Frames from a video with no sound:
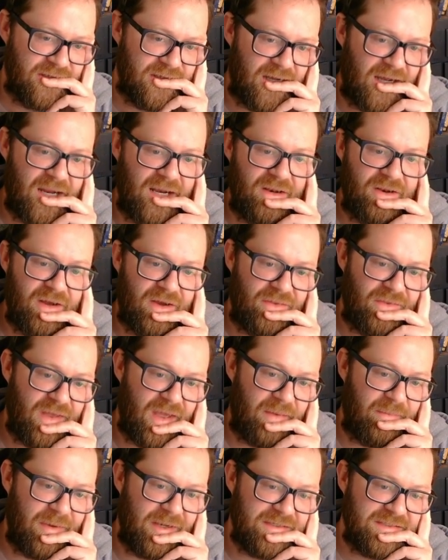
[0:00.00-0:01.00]
I don't know how
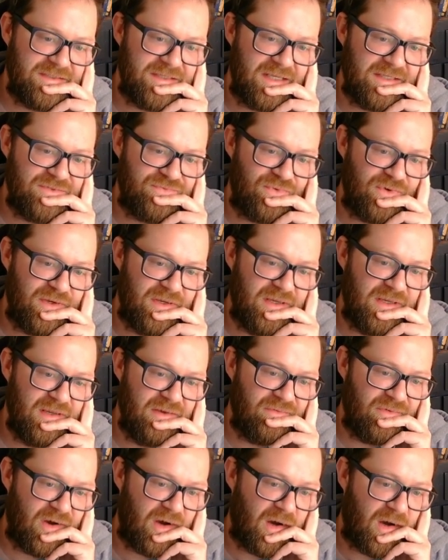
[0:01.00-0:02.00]
that makes sense for
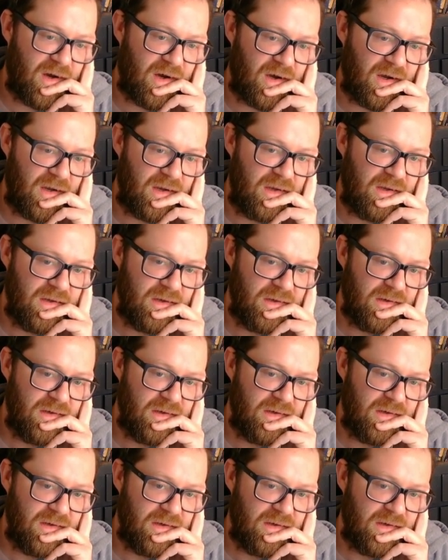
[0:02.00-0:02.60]
give a hug.